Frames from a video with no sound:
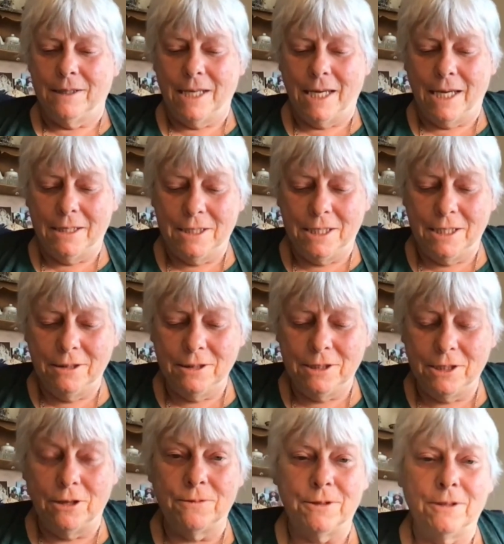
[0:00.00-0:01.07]
that deal's
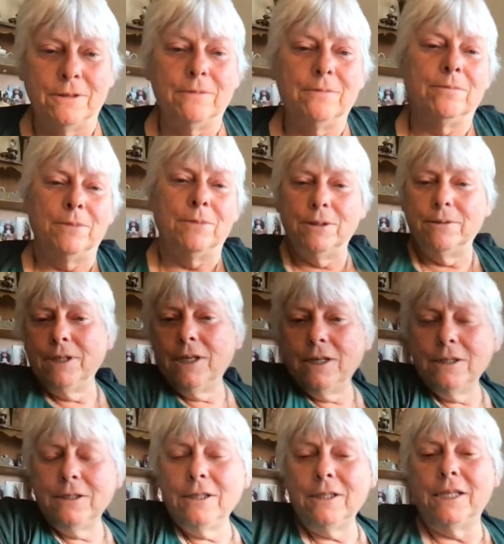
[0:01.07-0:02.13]
over, moving
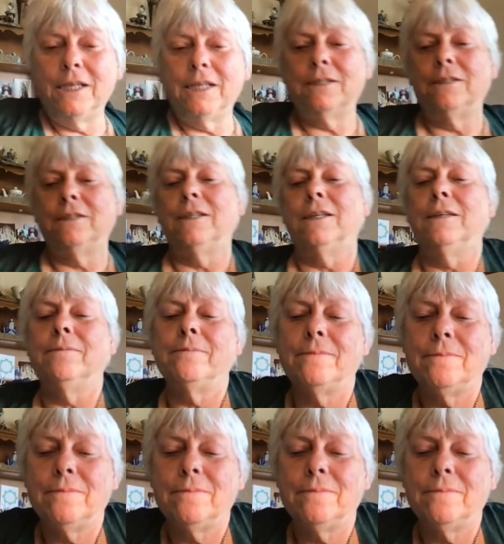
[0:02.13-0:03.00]
on to the next thing